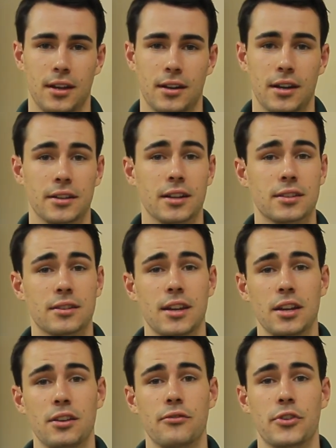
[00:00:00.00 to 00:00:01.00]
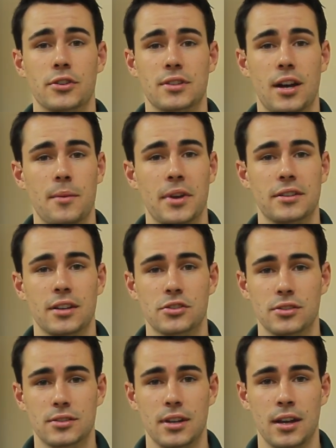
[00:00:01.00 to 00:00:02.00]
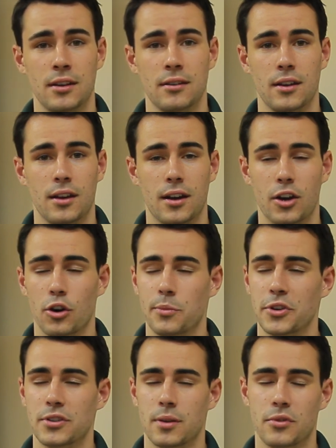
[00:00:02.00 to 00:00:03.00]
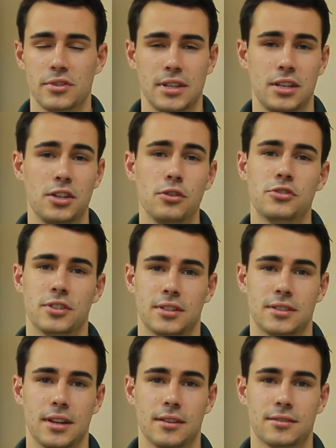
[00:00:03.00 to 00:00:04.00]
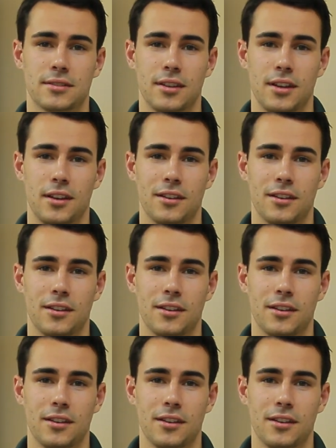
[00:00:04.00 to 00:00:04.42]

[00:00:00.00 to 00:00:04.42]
I'd like to thank you for your time and attention today. I hope your demo is a huge success.